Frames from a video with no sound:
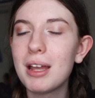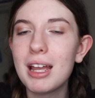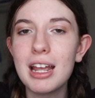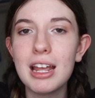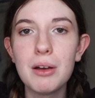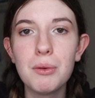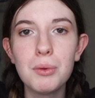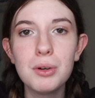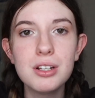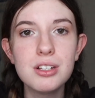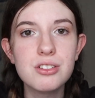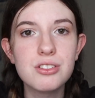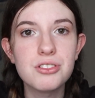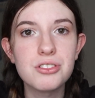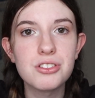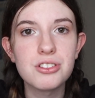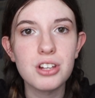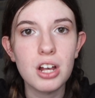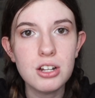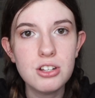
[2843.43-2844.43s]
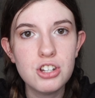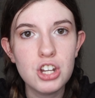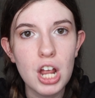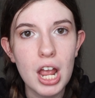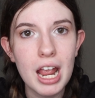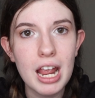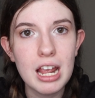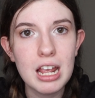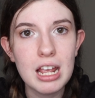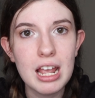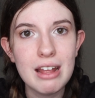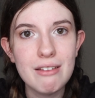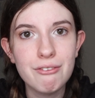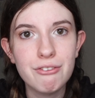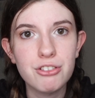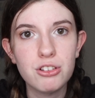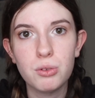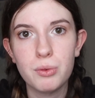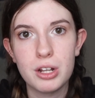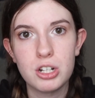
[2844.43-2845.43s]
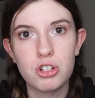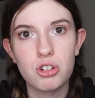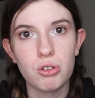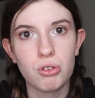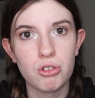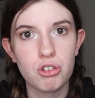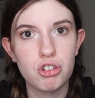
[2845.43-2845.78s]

It was such a influential